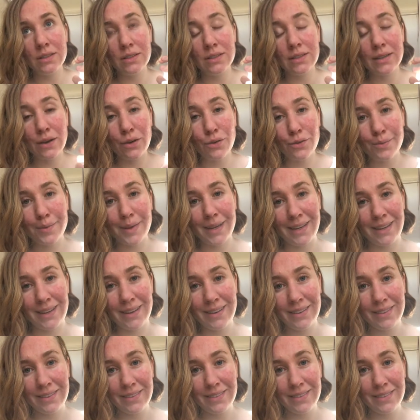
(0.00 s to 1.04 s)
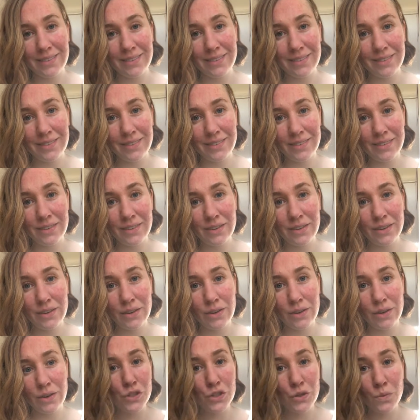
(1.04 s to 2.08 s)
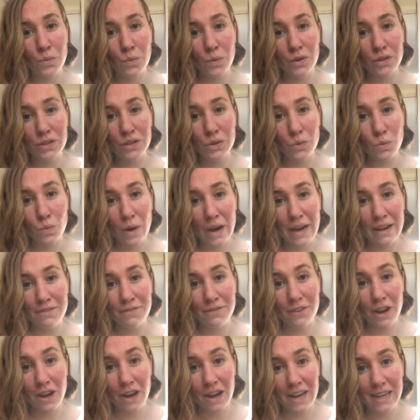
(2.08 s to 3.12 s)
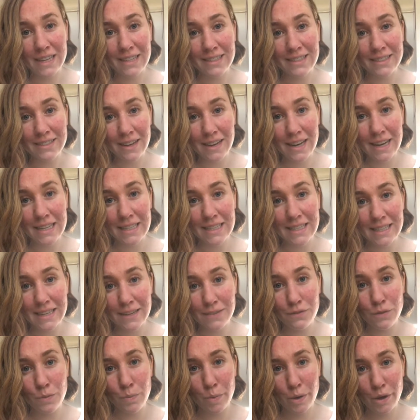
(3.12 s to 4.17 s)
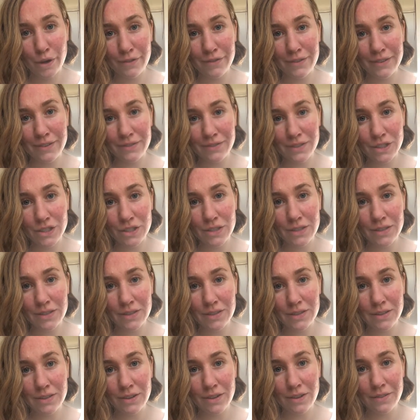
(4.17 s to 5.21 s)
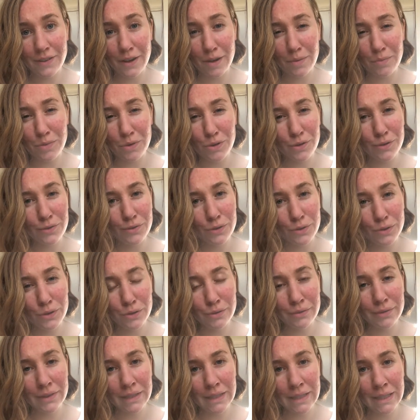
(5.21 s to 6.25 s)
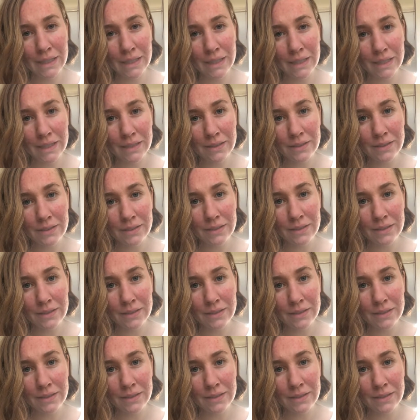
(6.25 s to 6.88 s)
Tell me, do you want to wait for hindsight to give you perfect vision of how beautiful you really are?